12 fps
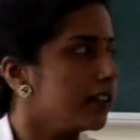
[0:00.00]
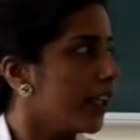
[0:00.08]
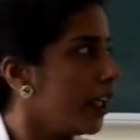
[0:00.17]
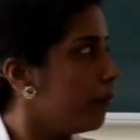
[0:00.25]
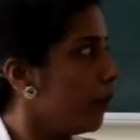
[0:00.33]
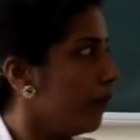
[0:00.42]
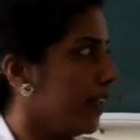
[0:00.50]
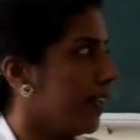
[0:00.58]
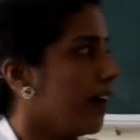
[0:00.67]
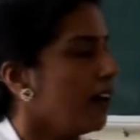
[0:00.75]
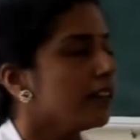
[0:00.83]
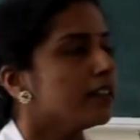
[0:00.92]

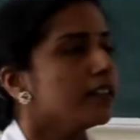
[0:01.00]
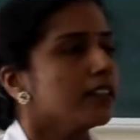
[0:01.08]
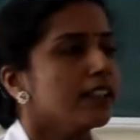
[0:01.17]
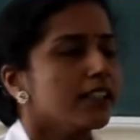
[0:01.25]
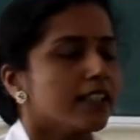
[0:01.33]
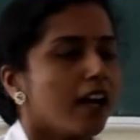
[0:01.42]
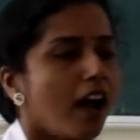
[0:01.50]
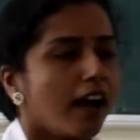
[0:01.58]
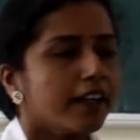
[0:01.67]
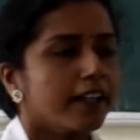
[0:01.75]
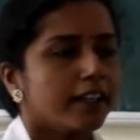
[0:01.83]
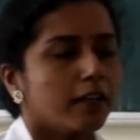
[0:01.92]
Hemophilia, it's a
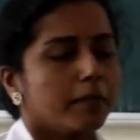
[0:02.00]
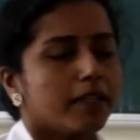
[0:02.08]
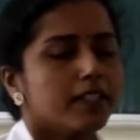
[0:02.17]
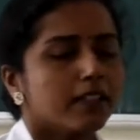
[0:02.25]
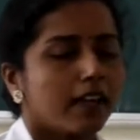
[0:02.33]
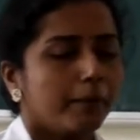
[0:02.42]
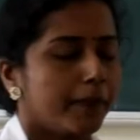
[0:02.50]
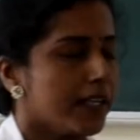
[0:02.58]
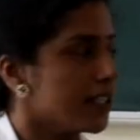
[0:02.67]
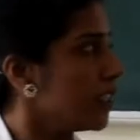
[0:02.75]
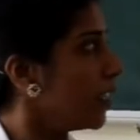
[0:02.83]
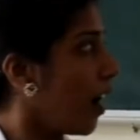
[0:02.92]
higher number, it's
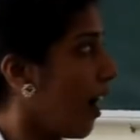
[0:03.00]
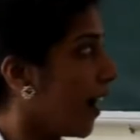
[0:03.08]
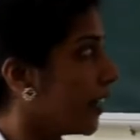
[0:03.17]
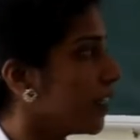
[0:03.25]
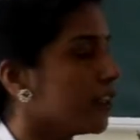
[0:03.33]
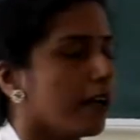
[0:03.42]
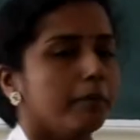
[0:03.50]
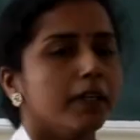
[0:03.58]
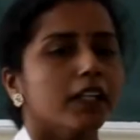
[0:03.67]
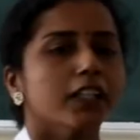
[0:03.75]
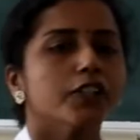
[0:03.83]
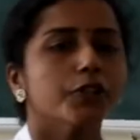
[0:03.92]
present higher
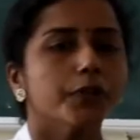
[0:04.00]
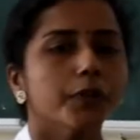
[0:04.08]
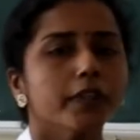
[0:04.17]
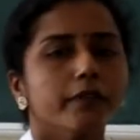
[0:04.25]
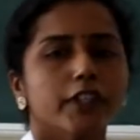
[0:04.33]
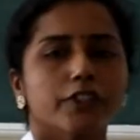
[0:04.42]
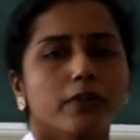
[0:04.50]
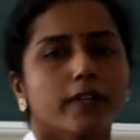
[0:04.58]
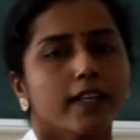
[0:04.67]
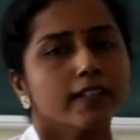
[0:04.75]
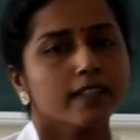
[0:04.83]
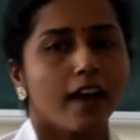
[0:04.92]
number in Queen
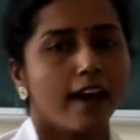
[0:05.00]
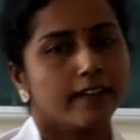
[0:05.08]
Victoria's